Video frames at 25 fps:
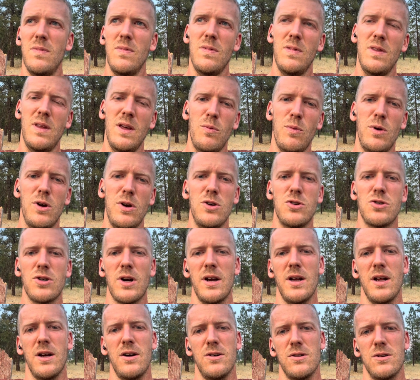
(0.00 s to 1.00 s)
then when you try
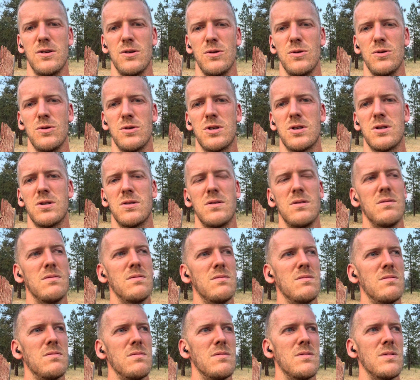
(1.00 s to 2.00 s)
to introduce
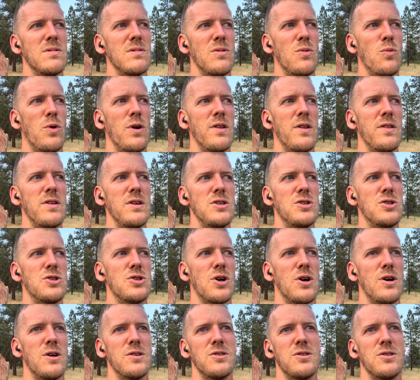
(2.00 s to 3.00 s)
one of these
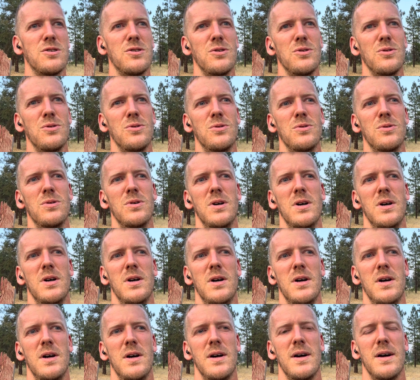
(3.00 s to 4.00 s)
charts to
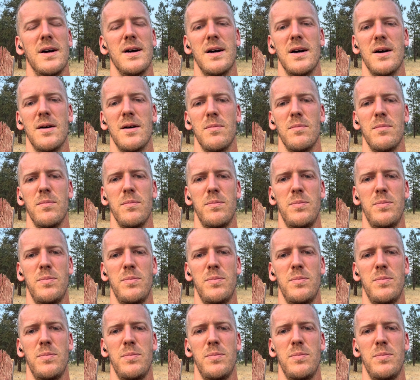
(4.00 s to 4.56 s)
uh,